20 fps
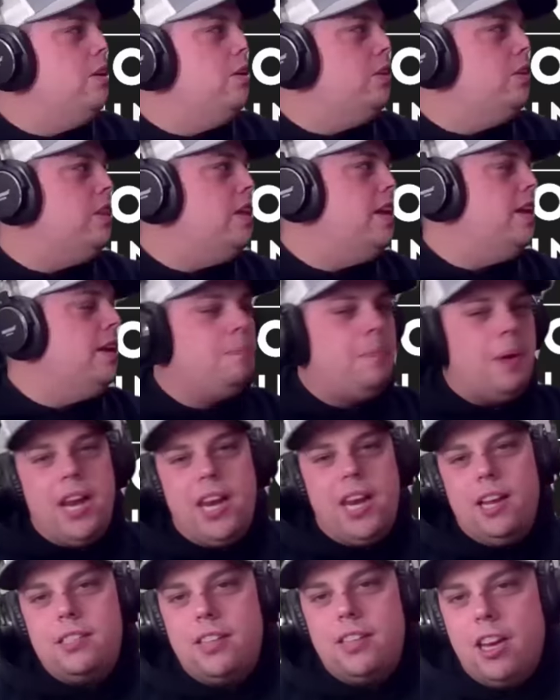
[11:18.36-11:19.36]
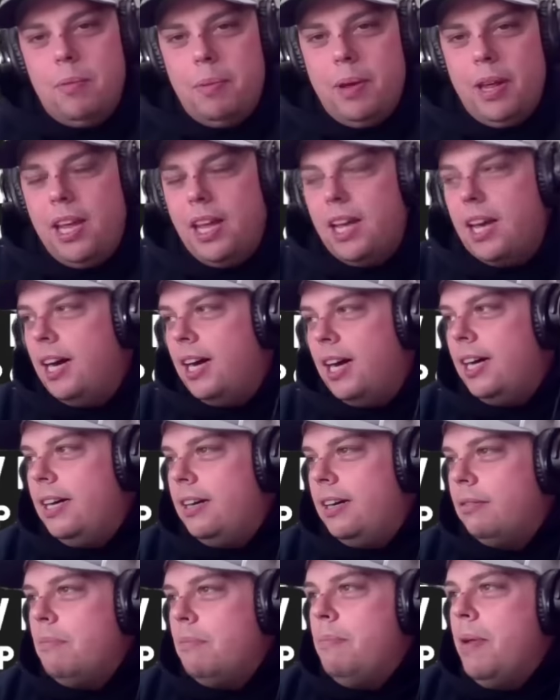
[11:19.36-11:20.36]
think Benning's going to be
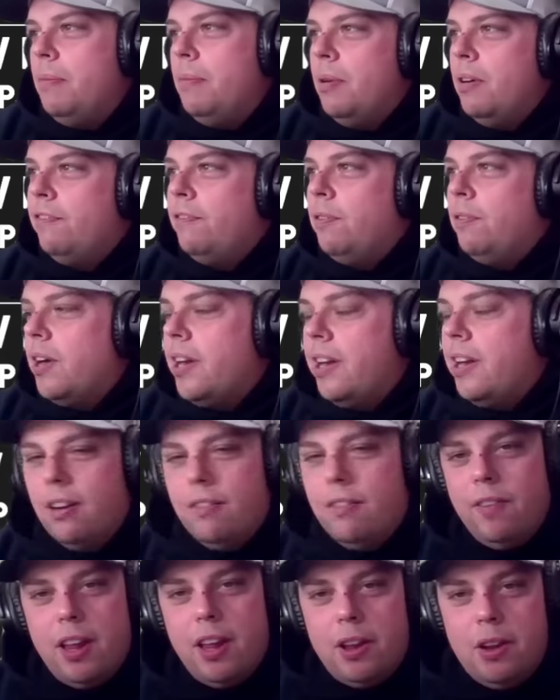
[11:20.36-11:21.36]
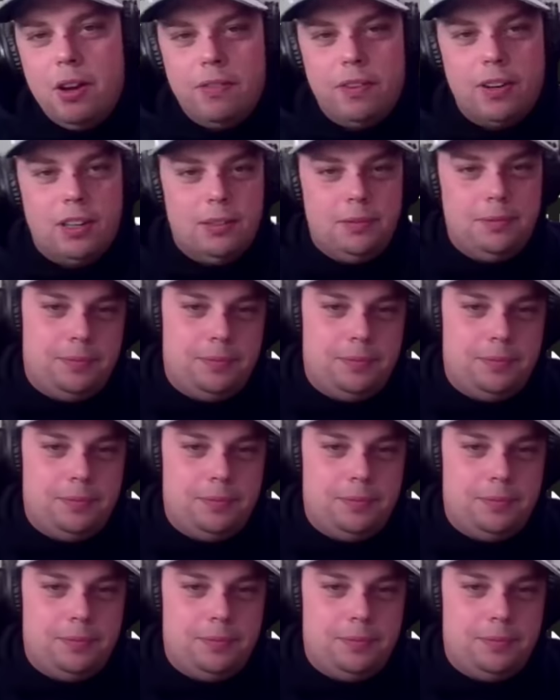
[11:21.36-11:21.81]
remembered for here in Vancouver?